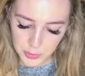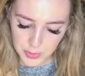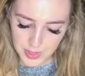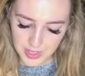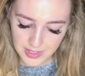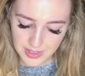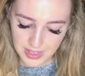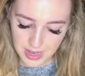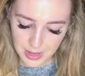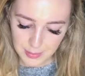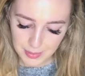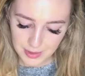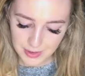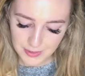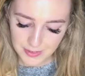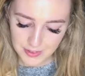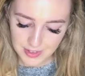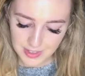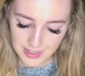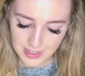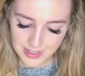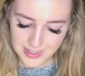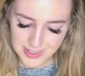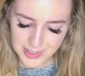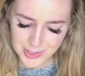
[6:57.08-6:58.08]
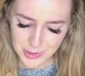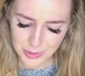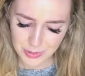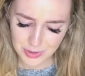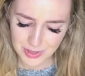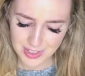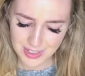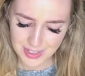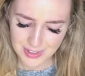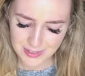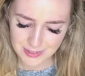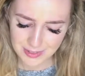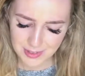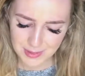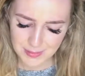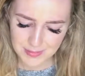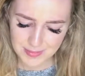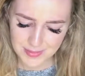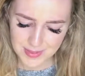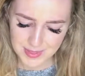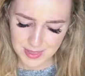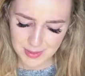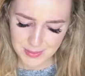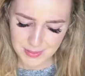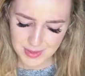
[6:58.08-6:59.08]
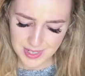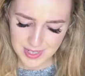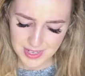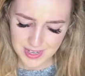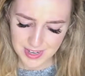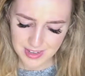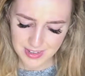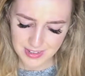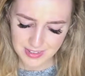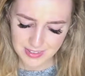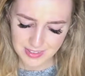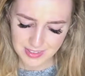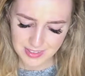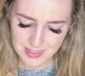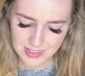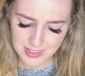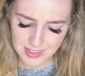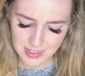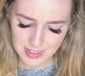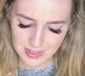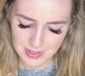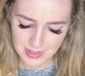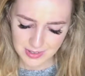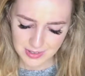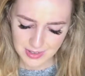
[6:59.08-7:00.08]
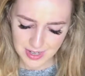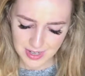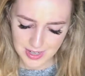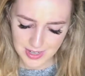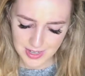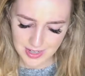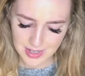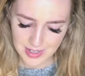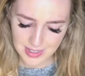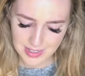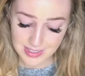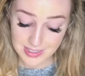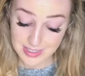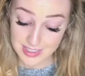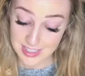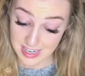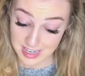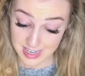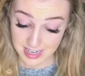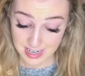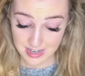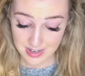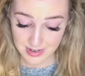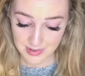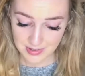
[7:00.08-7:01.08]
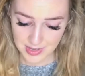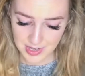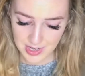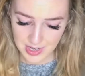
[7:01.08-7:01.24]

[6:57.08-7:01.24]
tweeted that, but I feel like I stole it from somebody else, so I didn't.